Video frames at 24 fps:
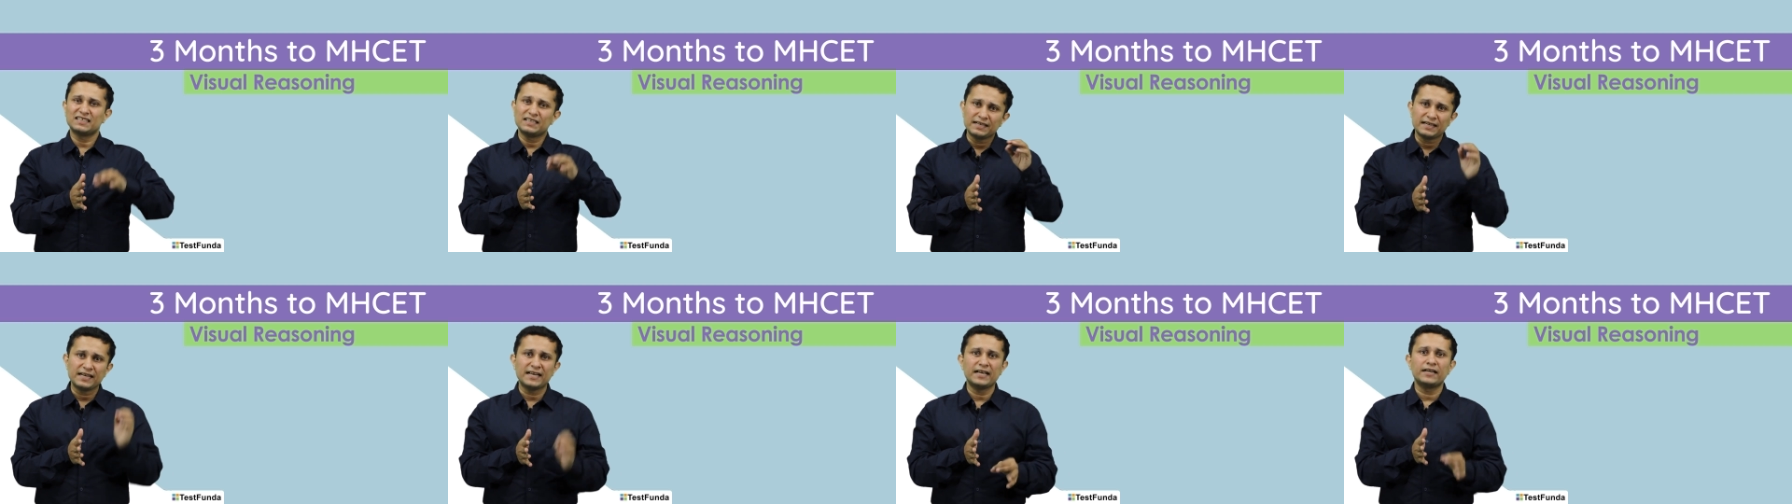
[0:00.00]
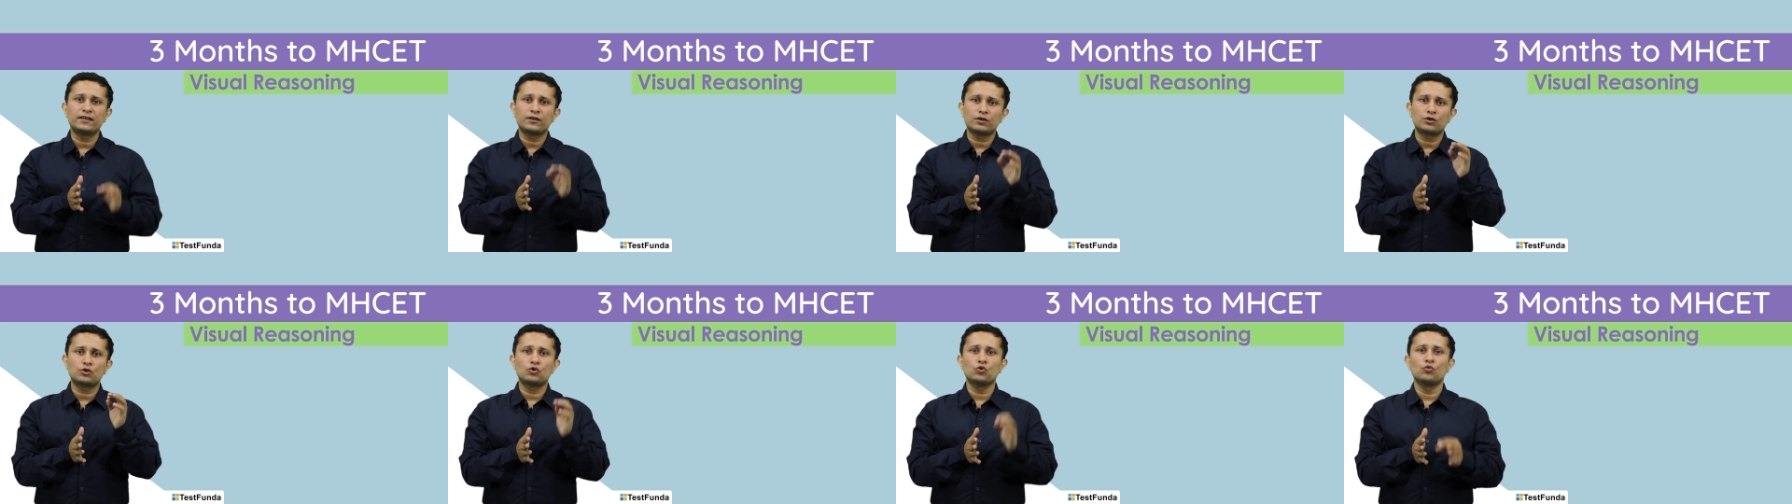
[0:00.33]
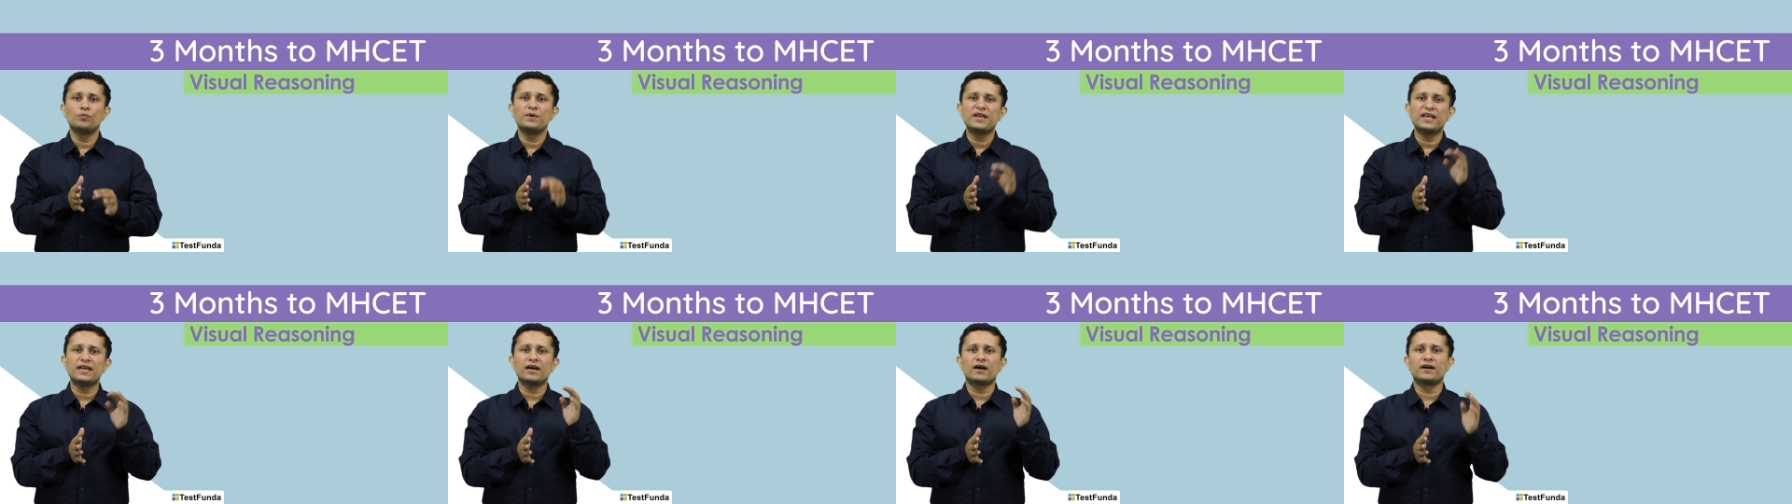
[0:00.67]
need to
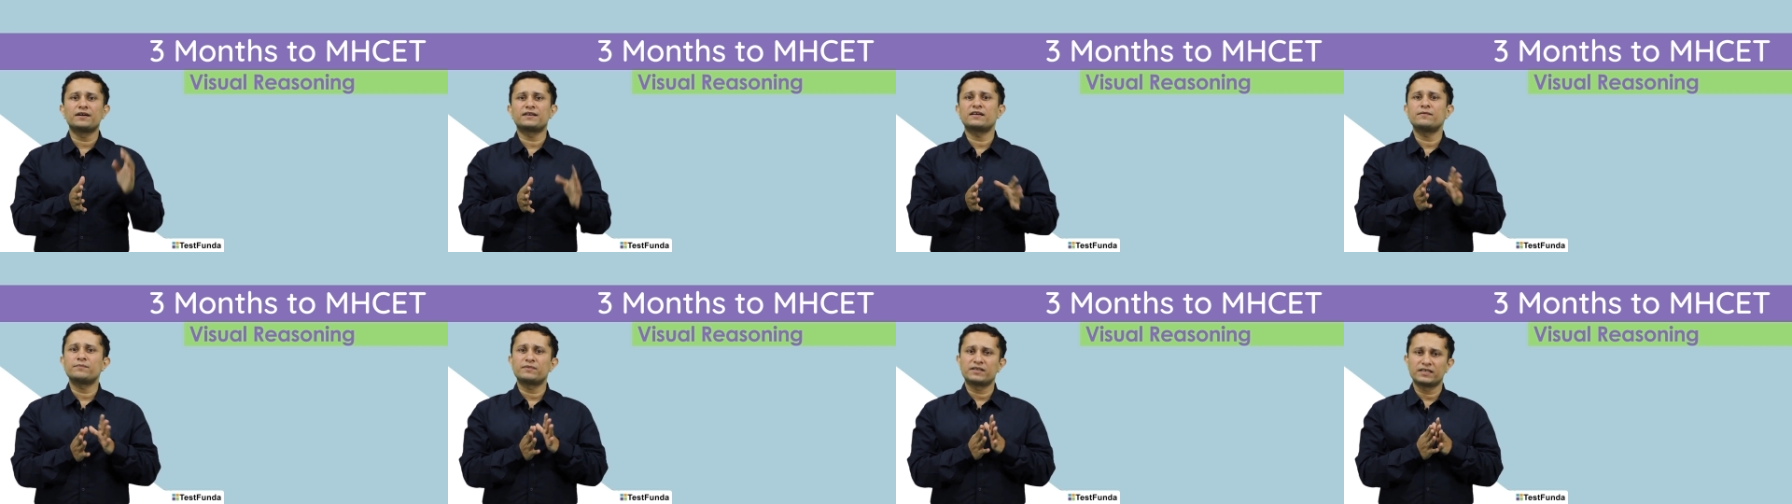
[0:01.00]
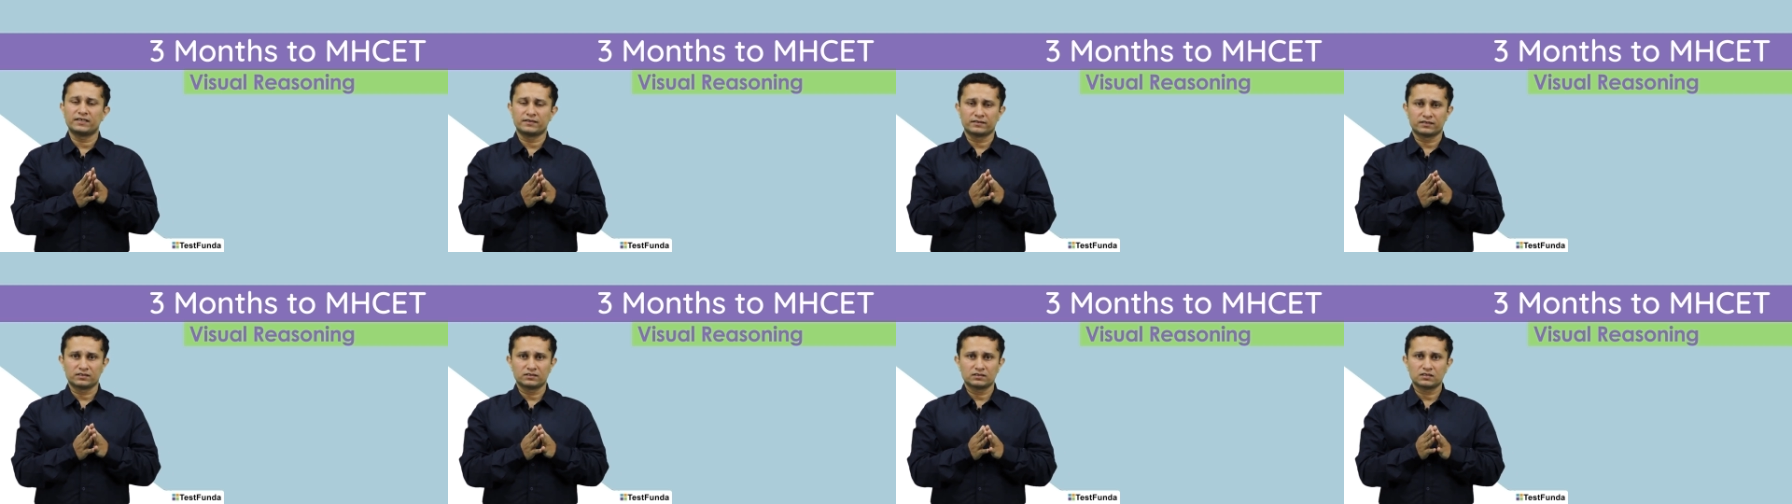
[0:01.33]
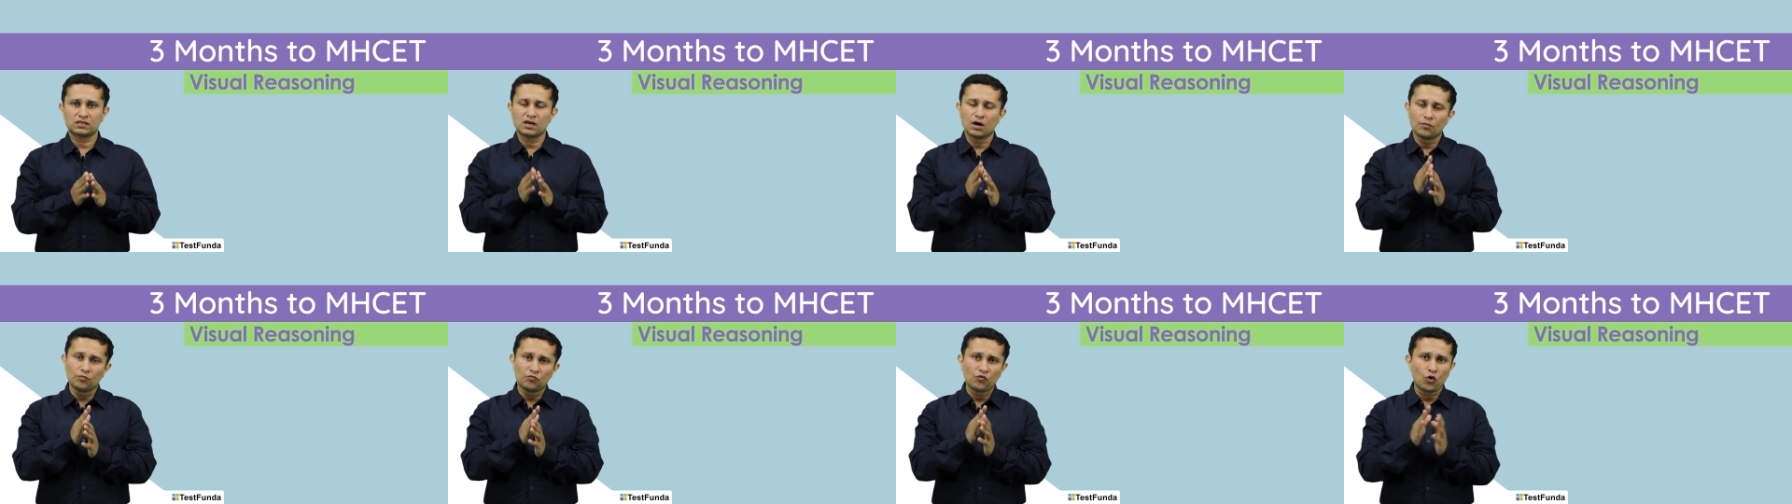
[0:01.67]
be attempted,
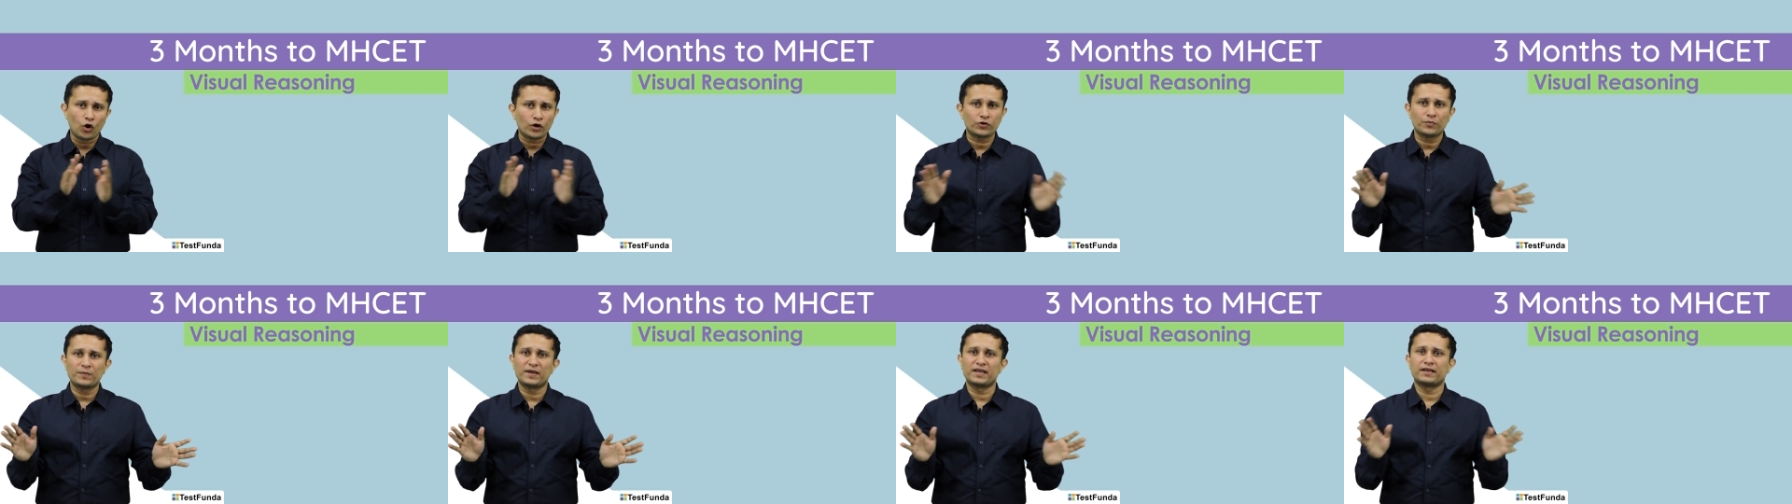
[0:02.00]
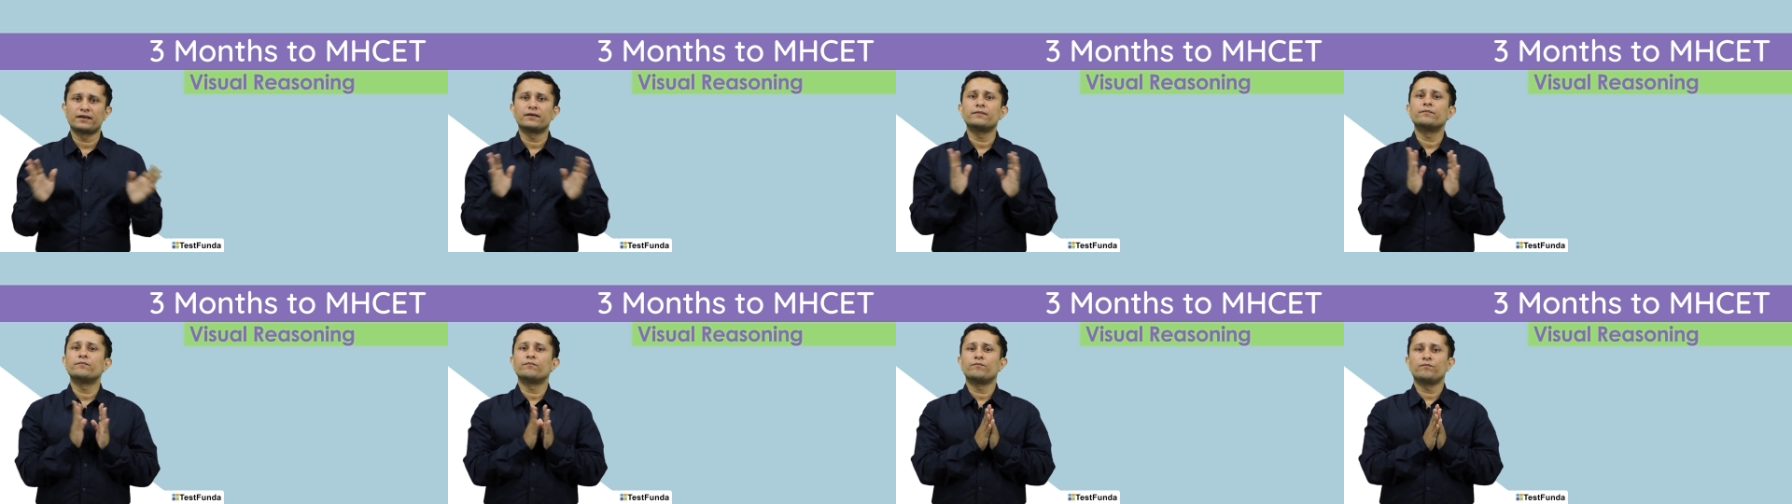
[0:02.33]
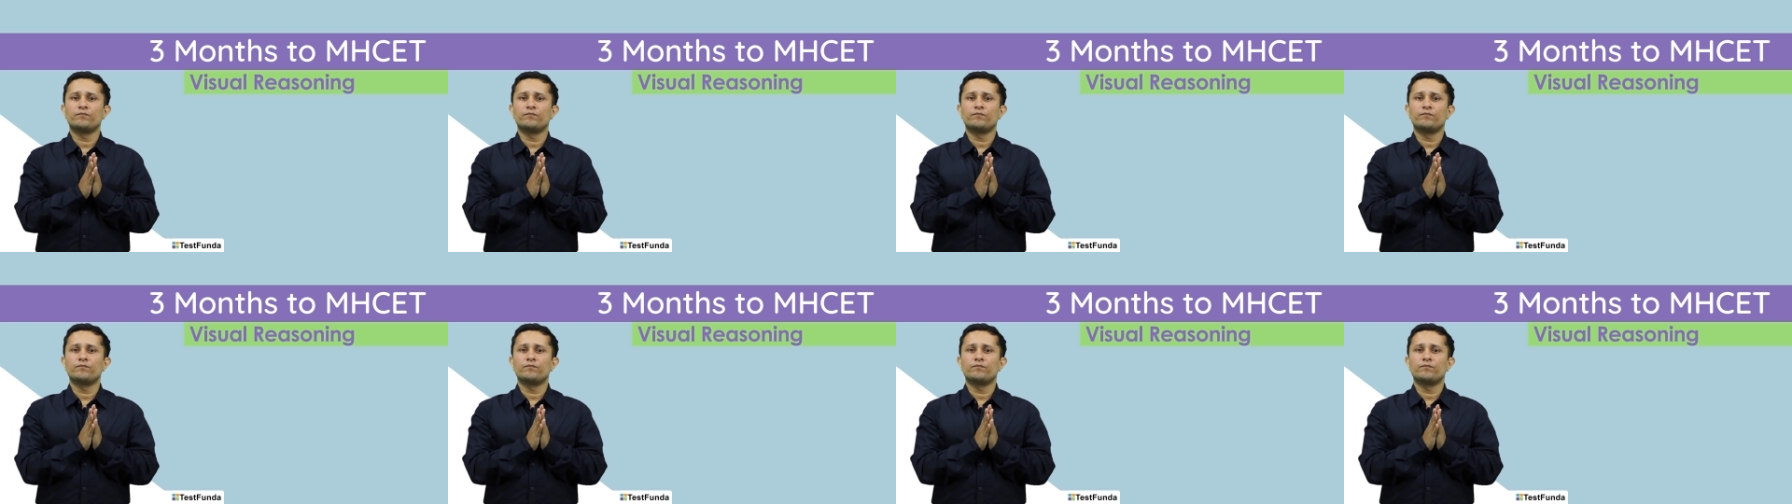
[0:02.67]
come what may.